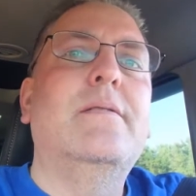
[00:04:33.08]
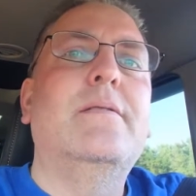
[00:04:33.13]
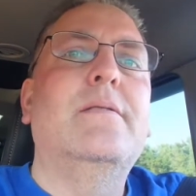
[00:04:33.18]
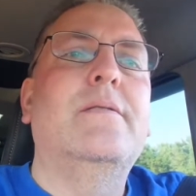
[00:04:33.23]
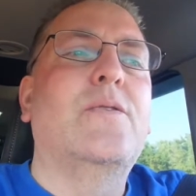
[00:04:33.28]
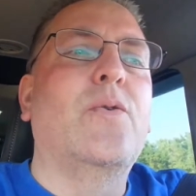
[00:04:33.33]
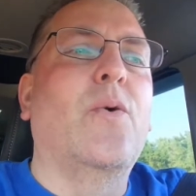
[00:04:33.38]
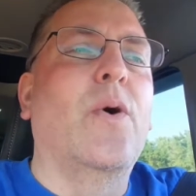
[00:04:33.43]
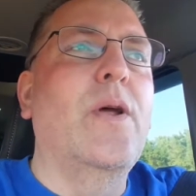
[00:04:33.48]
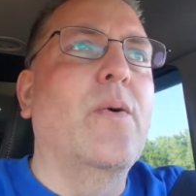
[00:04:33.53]

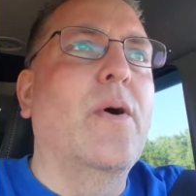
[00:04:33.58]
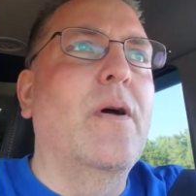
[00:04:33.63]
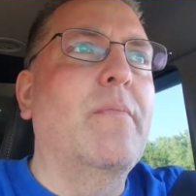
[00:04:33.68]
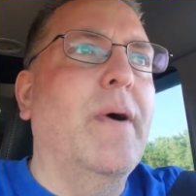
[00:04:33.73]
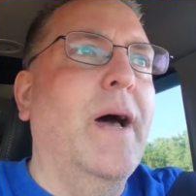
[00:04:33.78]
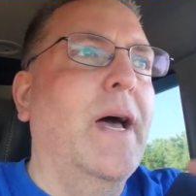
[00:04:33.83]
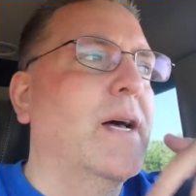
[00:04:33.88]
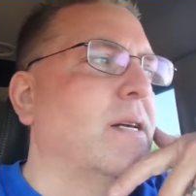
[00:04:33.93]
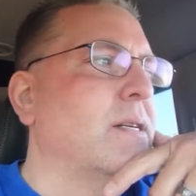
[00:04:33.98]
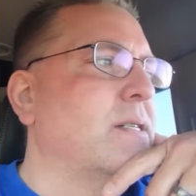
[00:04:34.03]
21
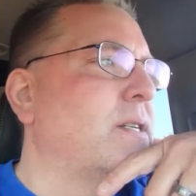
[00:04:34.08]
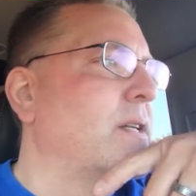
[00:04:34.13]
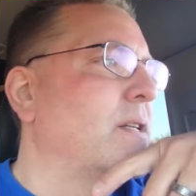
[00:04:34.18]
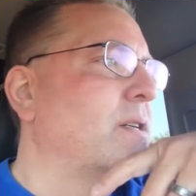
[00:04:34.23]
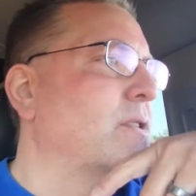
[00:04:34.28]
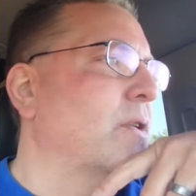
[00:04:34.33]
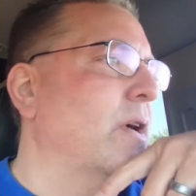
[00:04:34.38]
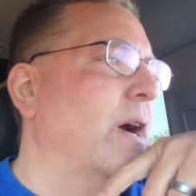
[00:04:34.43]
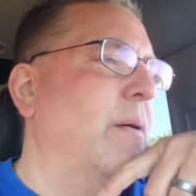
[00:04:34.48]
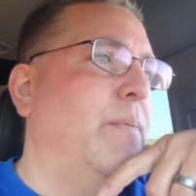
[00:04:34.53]
miles to the
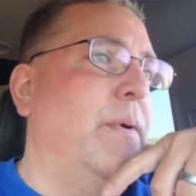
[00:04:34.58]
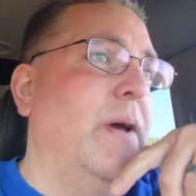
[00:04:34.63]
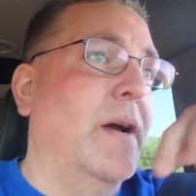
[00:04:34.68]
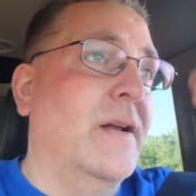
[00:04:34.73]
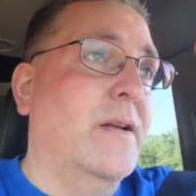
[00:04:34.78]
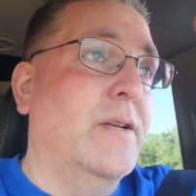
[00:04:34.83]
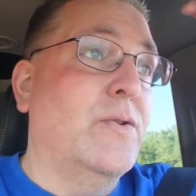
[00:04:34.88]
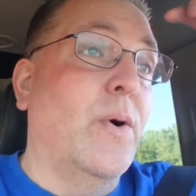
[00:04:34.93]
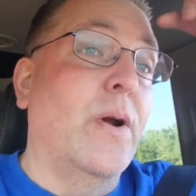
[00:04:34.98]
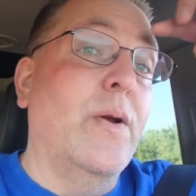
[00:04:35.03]

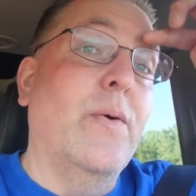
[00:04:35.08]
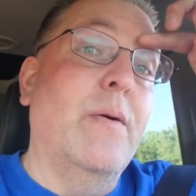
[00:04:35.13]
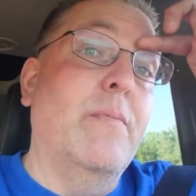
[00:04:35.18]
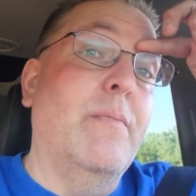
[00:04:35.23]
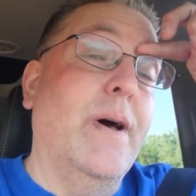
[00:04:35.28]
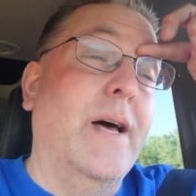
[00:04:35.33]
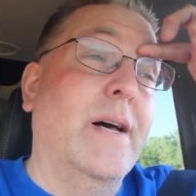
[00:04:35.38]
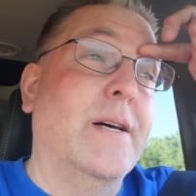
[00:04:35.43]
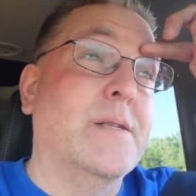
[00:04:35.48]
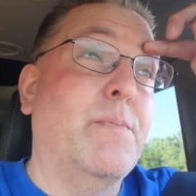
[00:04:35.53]
scrapyard and 21
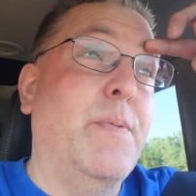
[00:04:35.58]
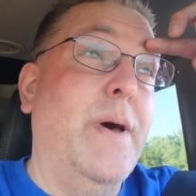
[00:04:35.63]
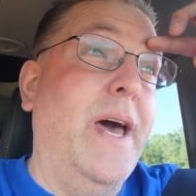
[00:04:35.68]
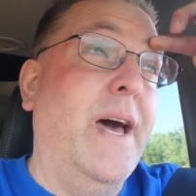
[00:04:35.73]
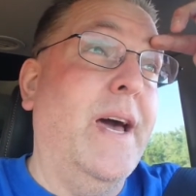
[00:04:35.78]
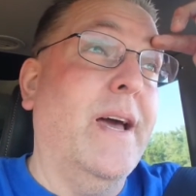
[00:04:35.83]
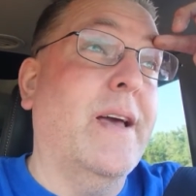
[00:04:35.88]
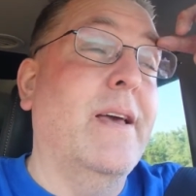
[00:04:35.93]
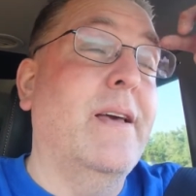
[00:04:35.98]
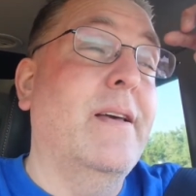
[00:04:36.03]
miles
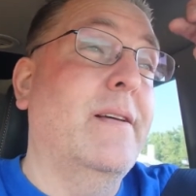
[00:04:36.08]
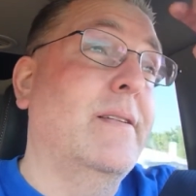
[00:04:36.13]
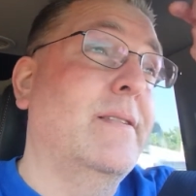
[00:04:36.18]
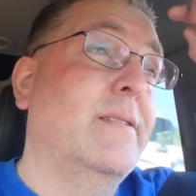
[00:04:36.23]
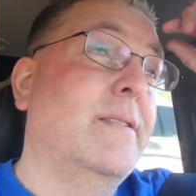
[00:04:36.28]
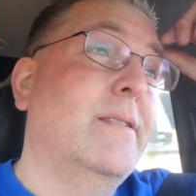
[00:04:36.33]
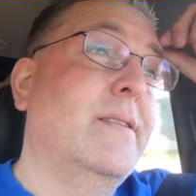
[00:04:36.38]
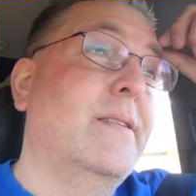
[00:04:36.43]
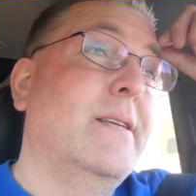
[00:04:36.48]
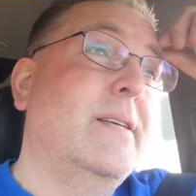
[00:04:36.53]
back.
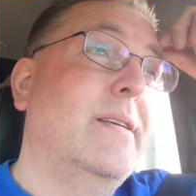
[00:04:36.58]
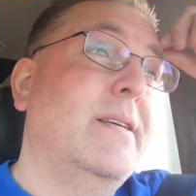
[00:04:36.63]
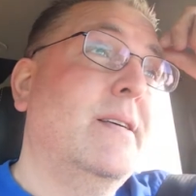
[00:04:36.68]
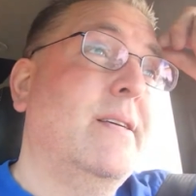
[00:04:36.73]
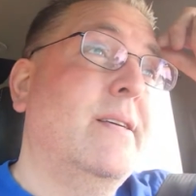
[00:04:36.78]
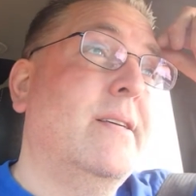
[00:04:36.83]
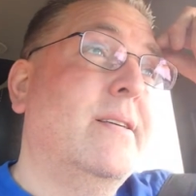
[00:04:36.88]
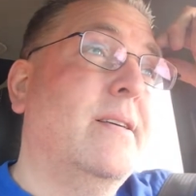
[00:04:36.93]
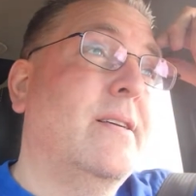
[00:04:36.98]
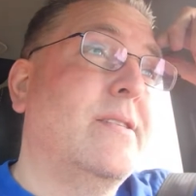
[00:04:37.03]

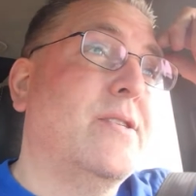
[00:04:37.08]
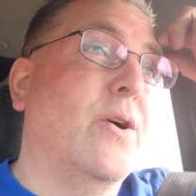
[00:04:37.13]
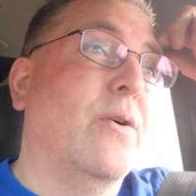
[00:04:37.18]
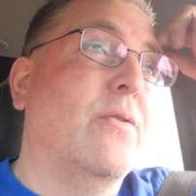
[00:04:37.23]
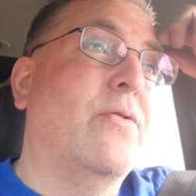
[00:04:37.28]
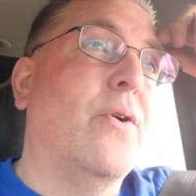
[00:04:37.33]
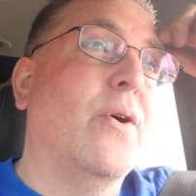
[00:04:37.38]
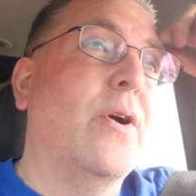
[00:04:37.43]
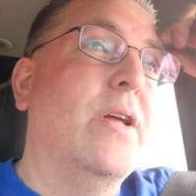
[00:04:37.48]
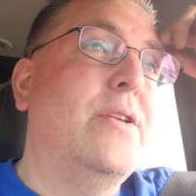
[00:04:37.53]
So
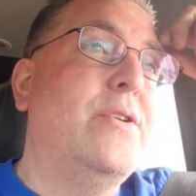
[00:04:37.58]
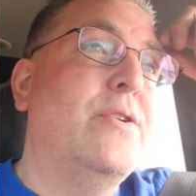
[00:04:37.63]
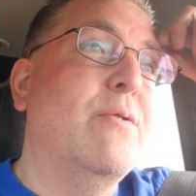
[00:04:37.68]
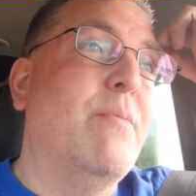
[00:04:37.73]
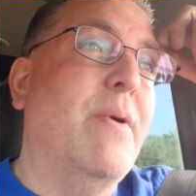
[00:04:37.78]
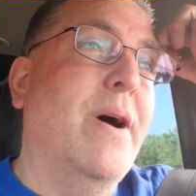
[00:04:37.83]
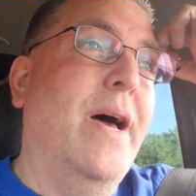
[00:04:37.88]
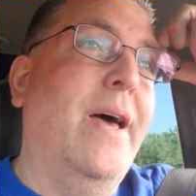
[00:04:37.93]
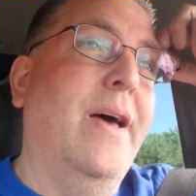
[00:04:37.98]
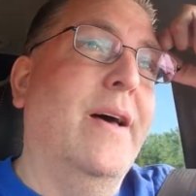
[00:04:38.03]
42
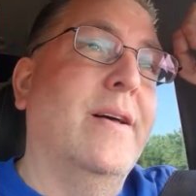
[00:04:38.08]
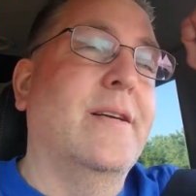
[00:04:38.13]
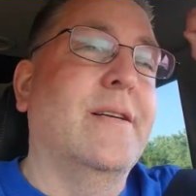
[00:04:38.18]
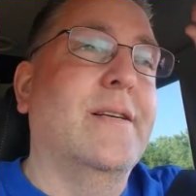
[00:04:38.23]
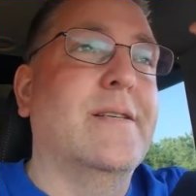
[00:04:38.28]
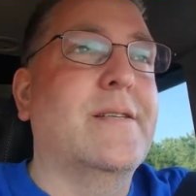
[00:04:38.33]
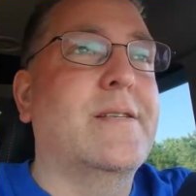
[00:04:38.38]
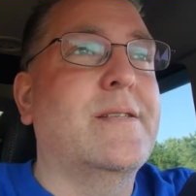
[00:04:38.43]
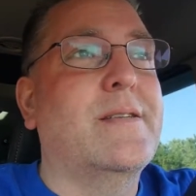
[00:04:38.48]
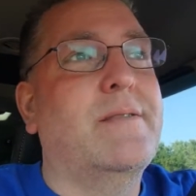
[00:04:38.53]

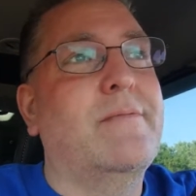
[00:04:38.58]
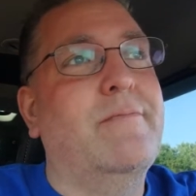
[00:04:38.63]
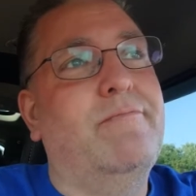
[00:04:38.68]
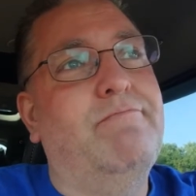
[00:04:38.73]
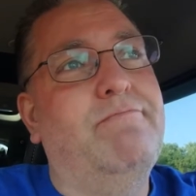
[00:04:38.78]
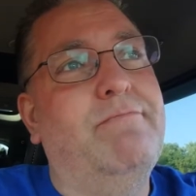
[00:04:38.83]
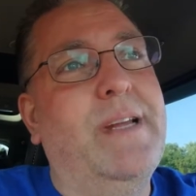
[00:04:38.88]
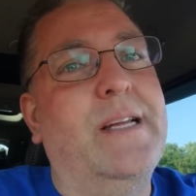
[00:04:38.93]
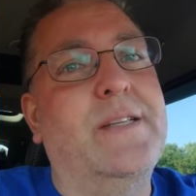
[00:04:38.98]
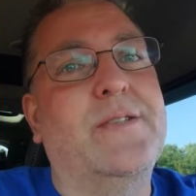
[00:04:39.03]
miles,
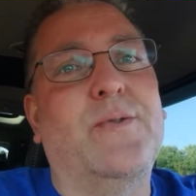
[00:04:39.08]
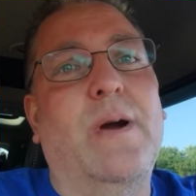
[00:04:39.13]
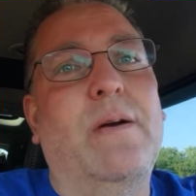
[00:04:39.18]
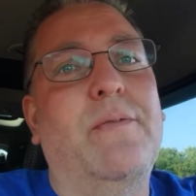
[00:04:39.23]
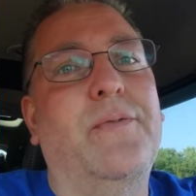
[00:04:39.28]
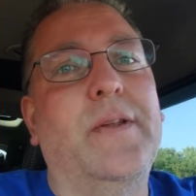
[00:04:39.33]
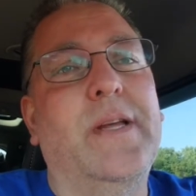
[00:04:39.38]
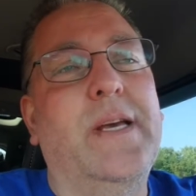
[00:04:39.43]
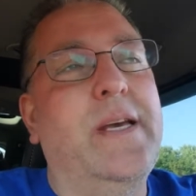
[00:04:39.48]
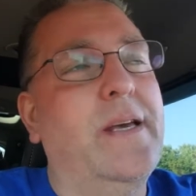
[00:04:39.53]
that's
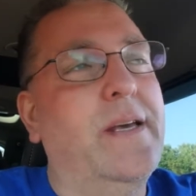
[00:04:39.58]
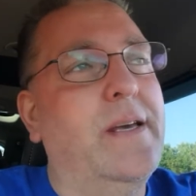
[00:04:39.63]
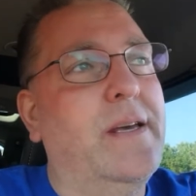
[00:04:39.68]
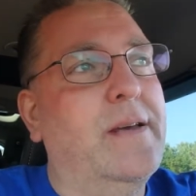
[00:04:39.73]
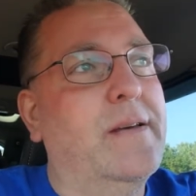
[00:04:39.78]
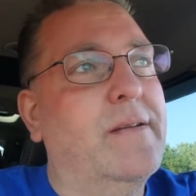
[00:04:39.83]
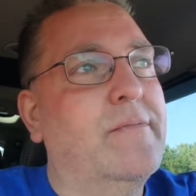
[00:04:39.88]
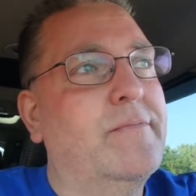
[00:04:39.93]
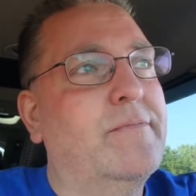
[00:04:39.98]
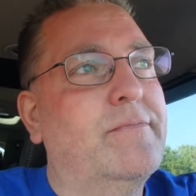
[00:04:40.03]

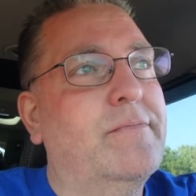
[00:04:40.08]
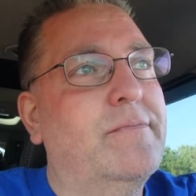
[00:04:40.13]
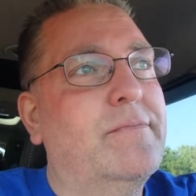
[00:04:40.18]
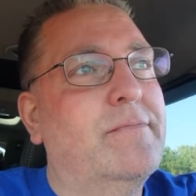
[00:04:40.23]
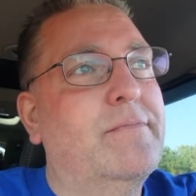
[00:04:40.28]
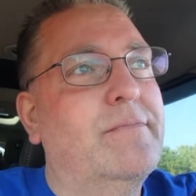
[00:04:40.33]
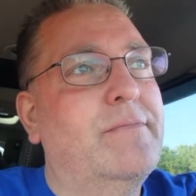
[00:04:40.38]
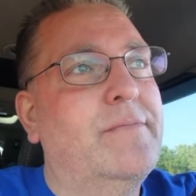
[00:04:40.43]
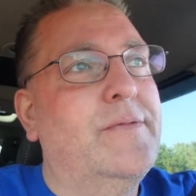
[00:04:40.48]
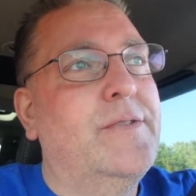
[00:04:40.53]
roughly
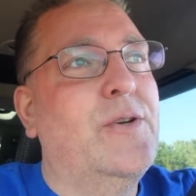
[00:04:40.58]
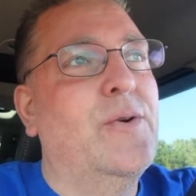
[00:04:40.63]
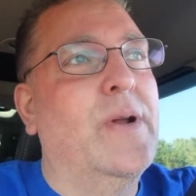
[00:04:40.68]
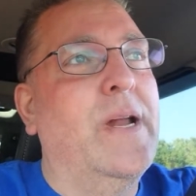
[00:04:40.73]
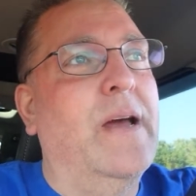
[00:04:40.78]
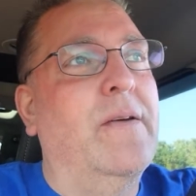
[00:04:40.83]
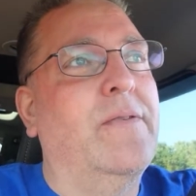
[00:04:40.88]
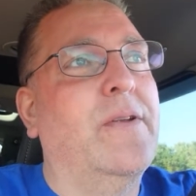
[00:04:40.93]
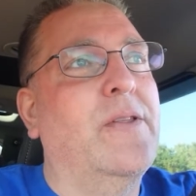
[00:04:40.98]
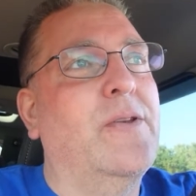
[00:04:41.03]

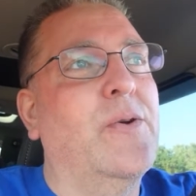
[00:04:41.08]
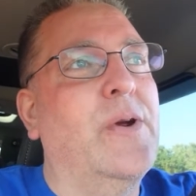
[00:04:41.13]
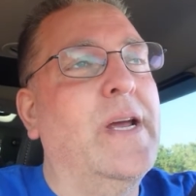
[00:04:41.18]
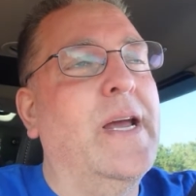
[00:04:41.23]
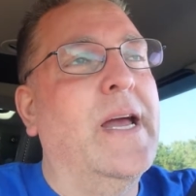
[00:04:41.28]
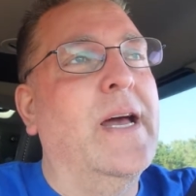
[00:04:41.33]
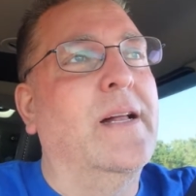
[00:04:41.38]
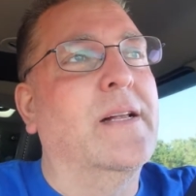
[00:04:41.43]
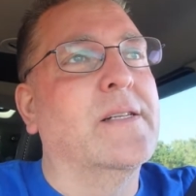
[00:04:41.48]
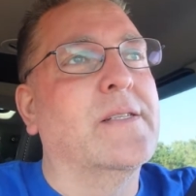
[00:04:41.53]
2.5 to 3
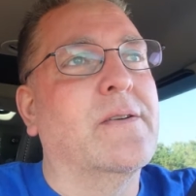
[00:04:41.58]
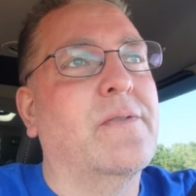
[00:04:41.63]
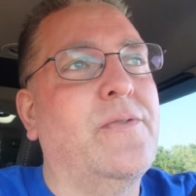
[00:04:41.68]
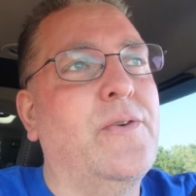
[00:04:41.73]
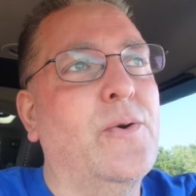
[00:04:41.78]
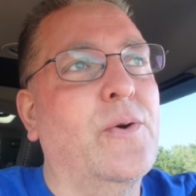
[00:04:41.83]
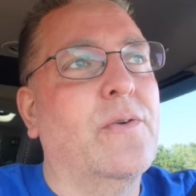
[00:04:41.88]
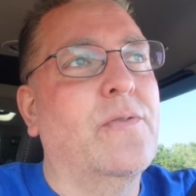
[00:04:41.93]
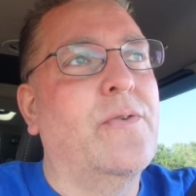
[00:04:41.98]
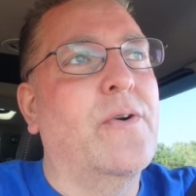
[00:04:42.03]
gallons of
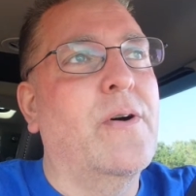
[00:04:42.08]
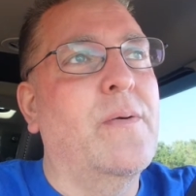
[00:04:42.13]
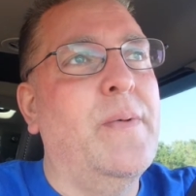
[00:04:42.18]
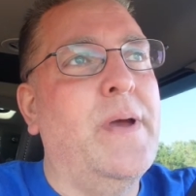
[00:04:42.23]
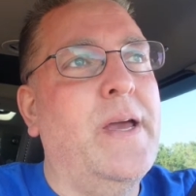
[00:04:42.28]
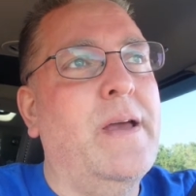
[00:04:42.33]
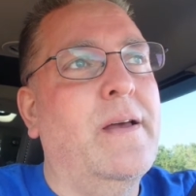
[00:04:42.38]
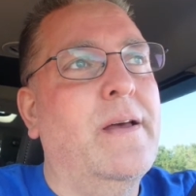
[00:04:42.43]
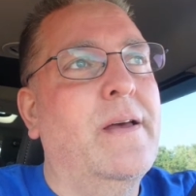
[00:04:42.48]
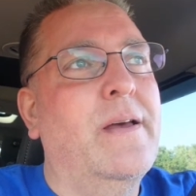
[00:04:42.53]
fuel for
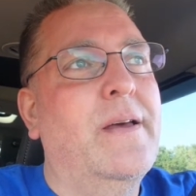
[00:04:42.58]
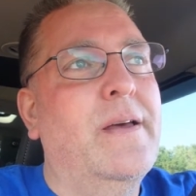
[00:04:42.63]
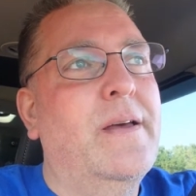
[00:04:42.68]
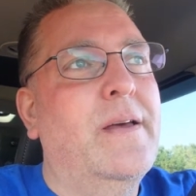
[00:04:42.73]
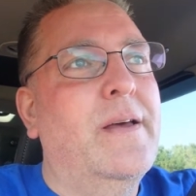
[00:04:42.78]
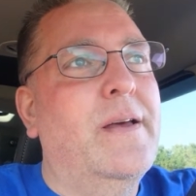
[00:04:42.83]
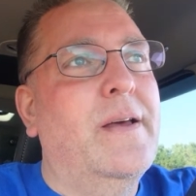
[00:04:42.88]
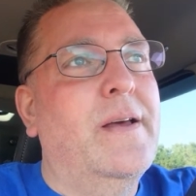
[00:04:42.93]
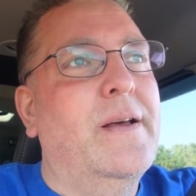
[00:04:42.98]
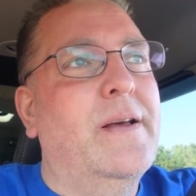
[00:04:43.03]
me.
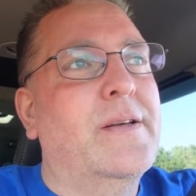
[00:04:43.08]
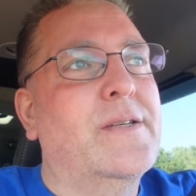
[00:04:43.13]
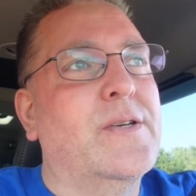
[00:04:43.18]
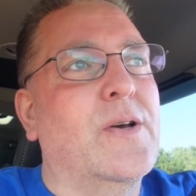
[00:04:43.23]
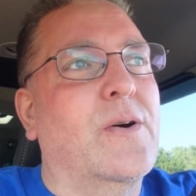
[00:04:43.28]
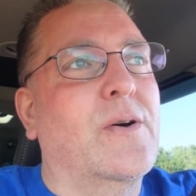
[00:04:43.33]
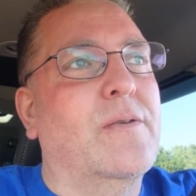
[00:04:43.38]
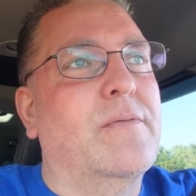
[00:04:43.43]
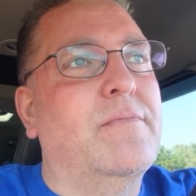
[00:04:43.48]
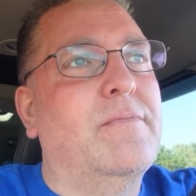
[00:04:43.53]

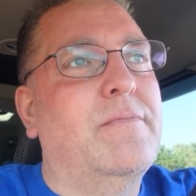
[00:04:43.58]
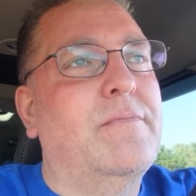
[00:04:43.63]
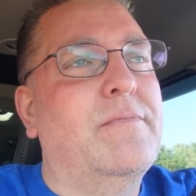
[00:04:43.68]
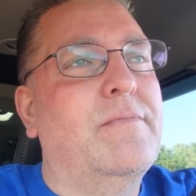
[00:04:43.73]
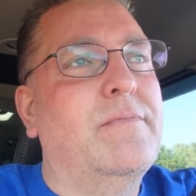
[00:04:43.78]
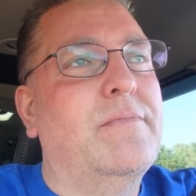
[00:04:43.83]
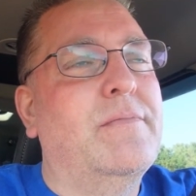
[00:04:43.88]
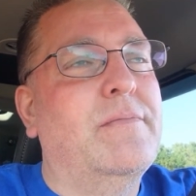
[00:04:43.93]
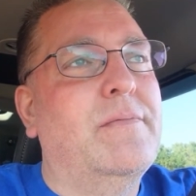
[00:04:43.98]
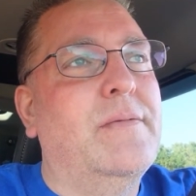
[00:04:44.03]
So,
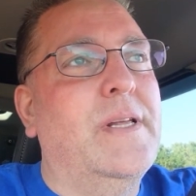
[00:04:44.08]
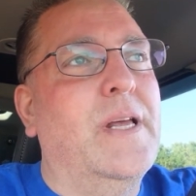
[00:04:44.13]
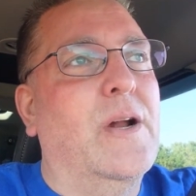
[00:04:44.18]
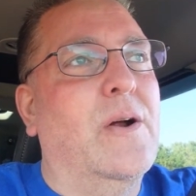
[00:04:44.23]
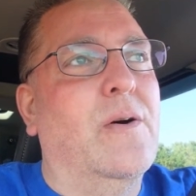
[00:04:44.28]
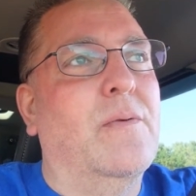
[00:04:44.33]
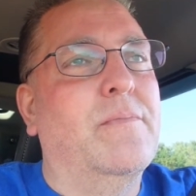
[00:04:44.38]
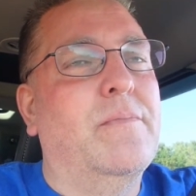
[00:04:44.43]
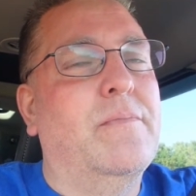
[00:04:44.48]
you know,